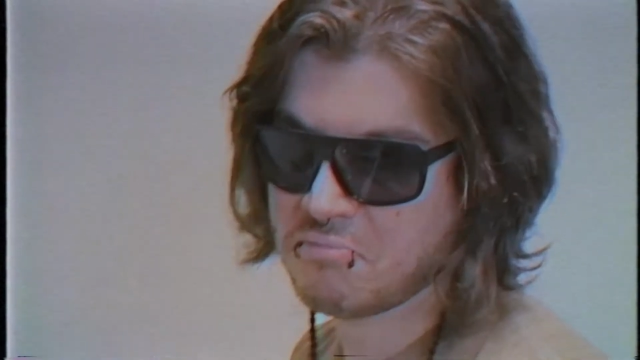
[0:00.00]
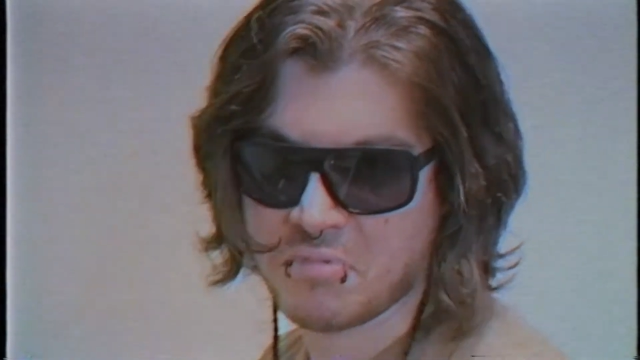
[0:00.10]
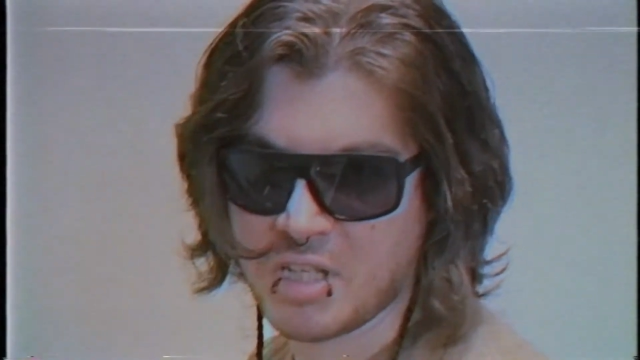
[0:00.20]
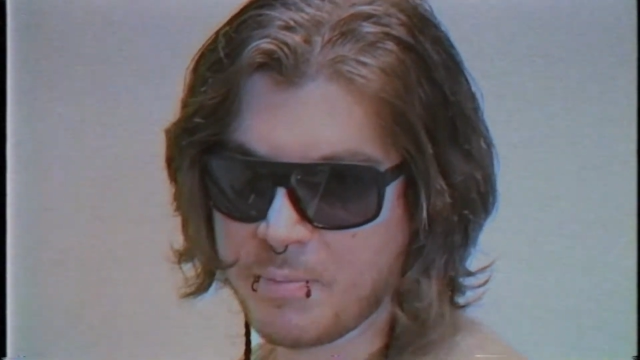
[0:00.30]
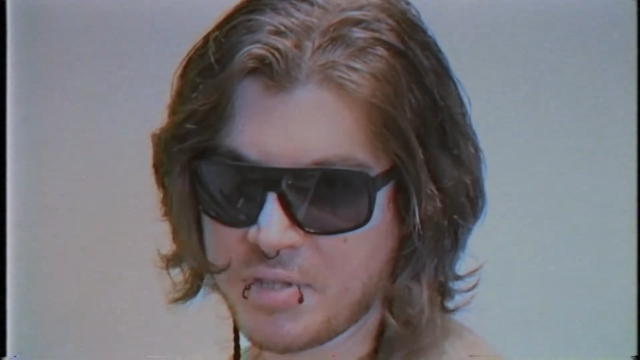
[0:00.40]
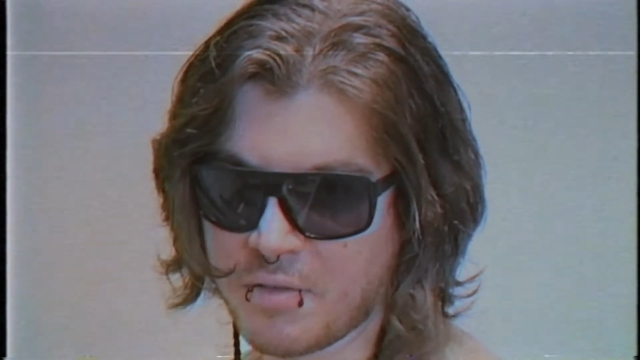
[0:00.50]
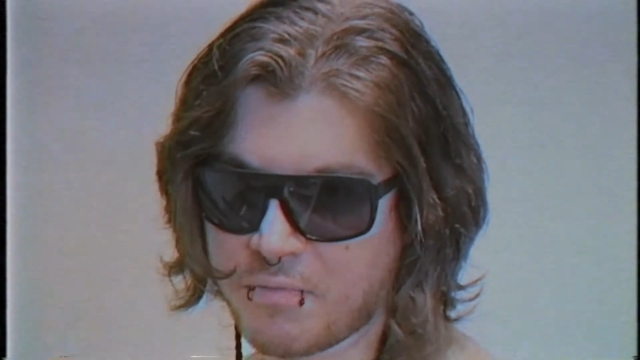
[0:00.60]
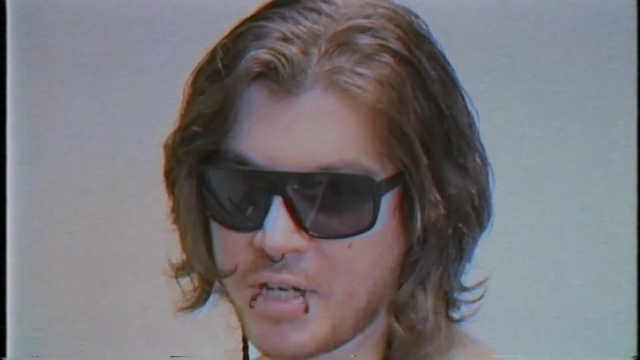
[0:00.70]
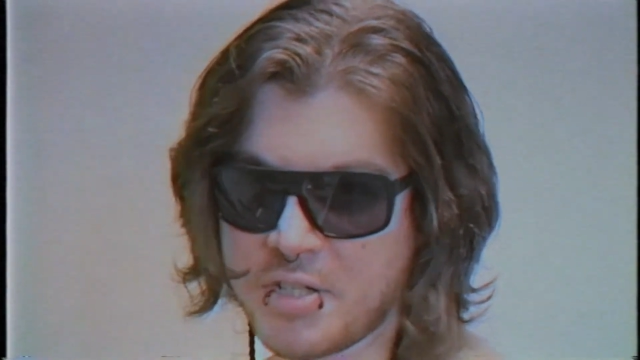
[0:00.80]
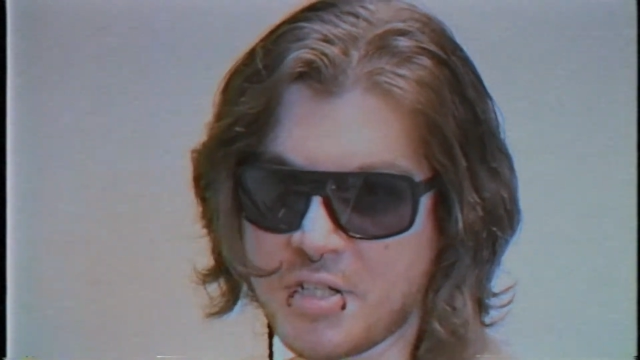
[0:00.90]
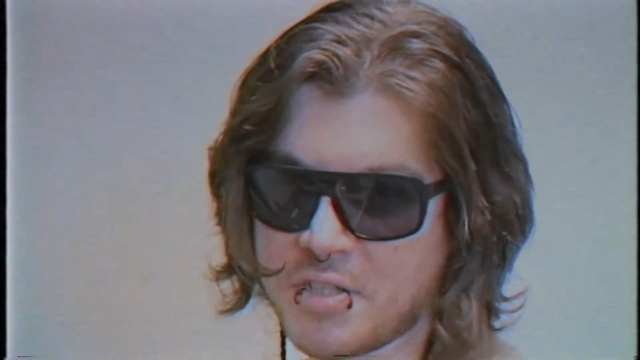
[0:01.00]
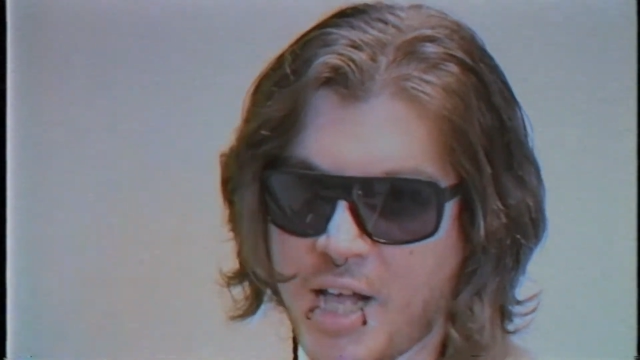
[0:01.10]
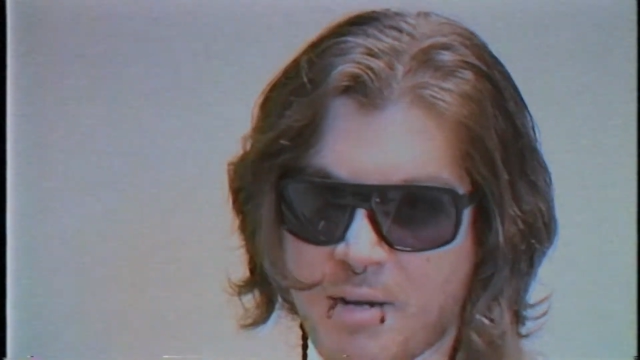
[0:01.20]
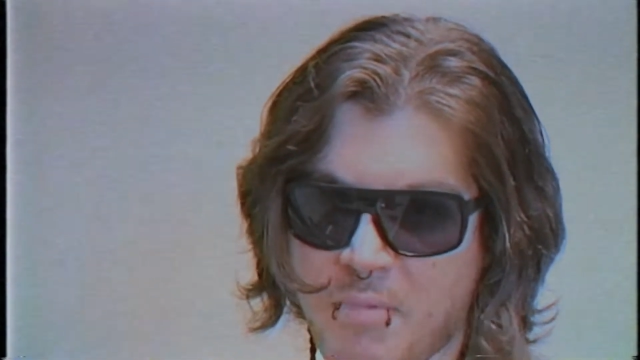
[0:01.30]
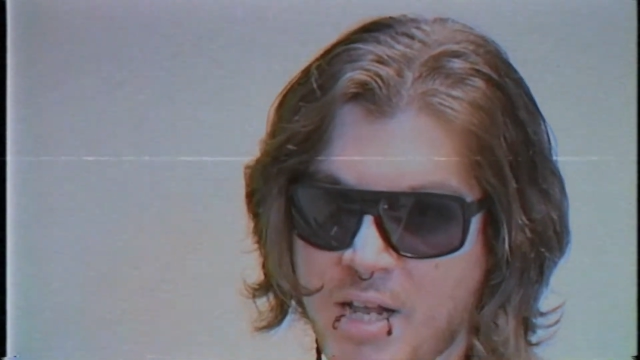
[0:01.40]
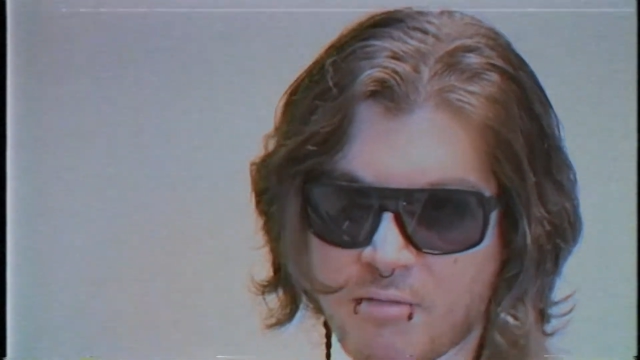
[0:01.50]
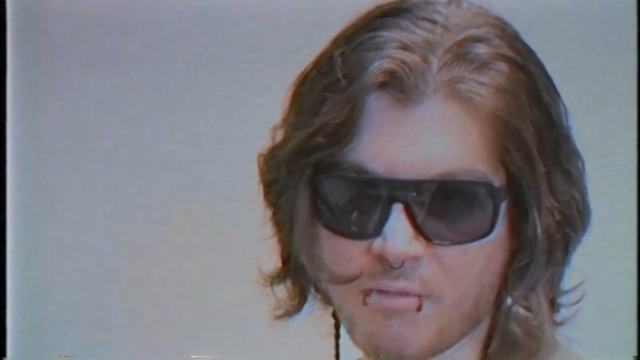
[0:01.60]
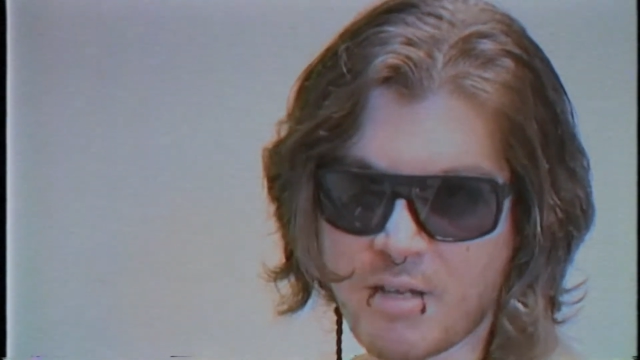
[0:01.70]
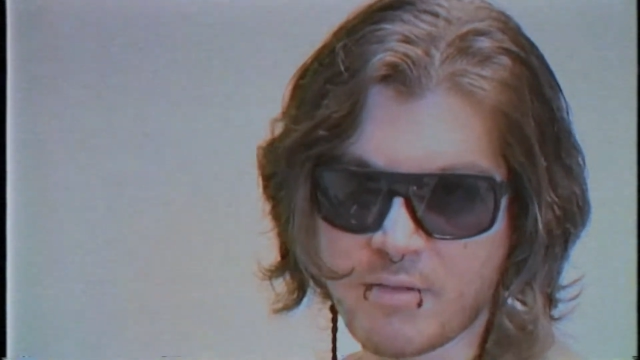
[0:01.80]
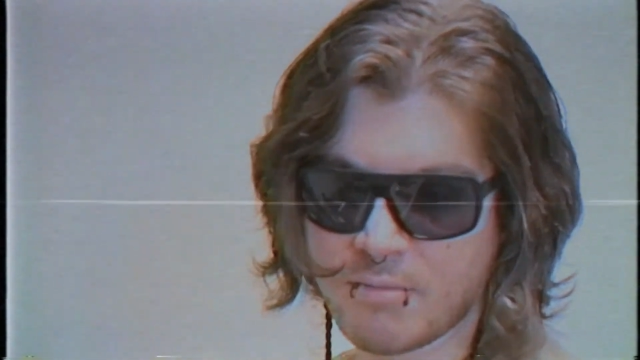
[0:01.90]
It keeps in the fridge, you just got to microwave it.